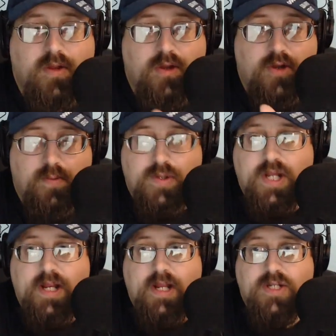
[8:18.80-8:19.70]
You're
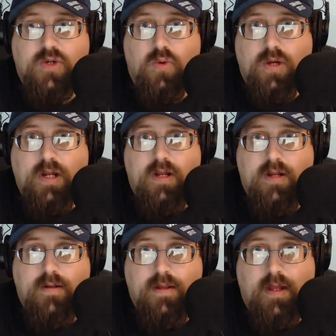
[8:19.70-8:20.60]
presenting a story
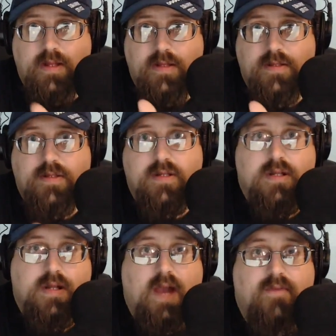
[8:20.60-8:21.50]
that
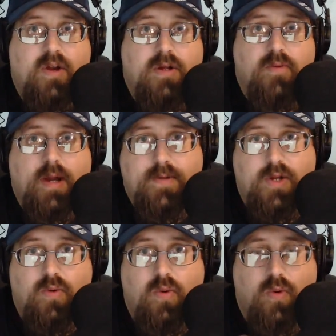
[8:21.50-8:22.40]
Kavanaugh raped
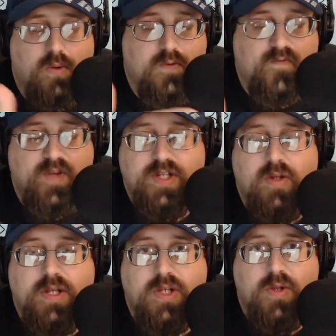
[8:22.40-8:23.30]
you or
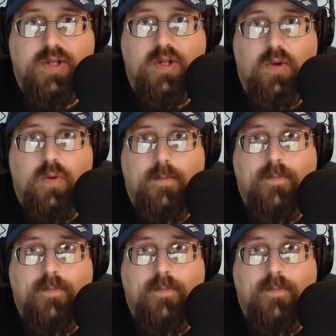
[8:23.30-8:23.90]
physically assaulted you.